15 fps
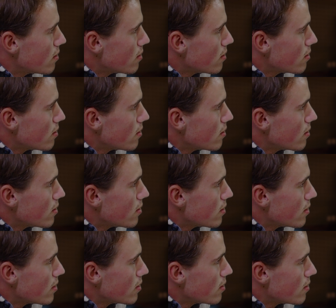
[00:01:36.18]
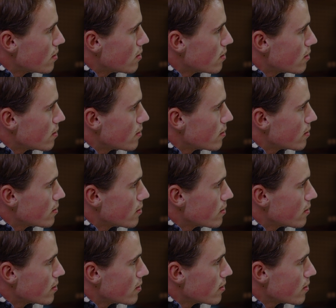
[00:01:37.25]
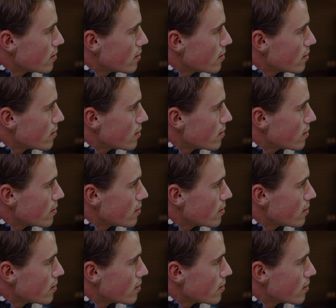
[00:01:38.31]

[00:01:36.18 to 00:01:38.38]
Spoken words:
(silent)